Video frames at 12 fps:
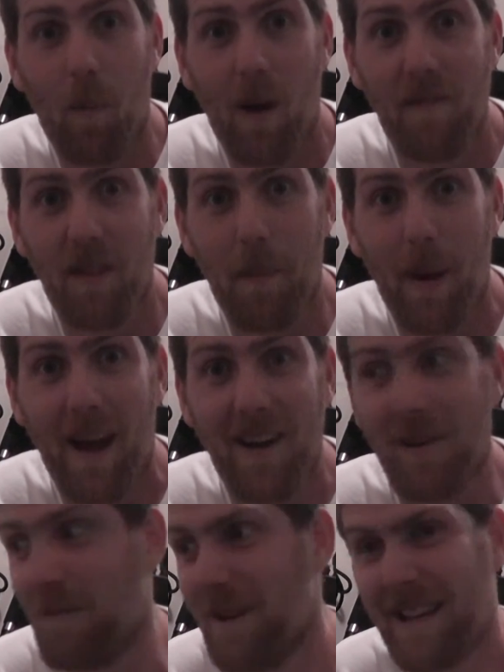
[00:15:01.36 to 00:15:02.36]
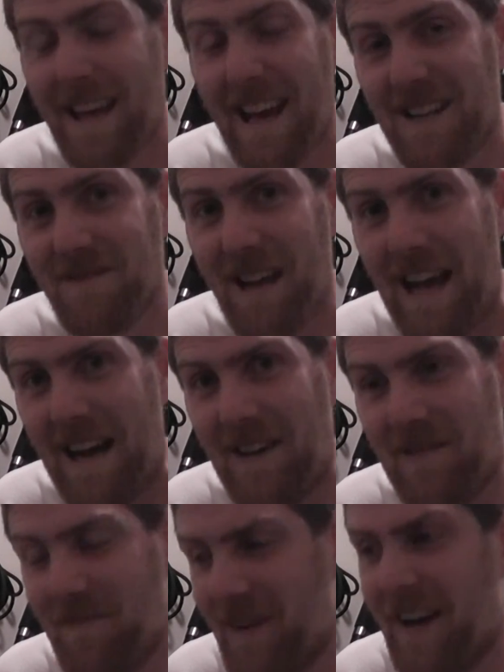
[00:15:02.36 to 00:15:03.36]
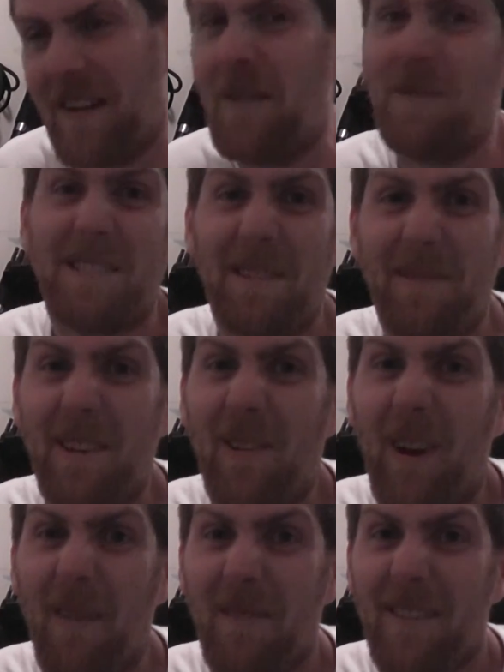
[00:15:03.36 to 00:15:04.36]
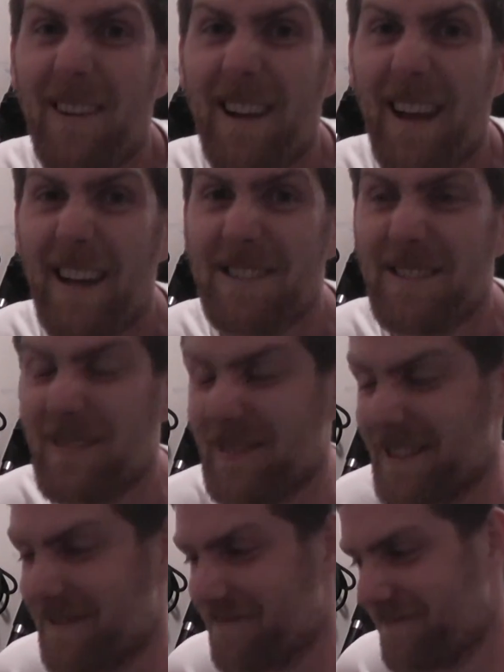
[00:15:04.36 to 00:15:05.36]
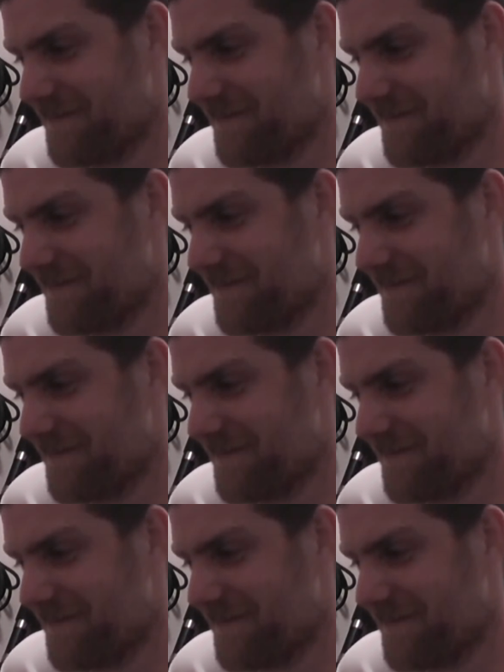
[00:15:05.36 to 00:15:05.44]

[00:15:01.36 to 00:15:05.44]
wait for the pattern, I want to get out now, but I know it's going to be crap and I'm going to catch something.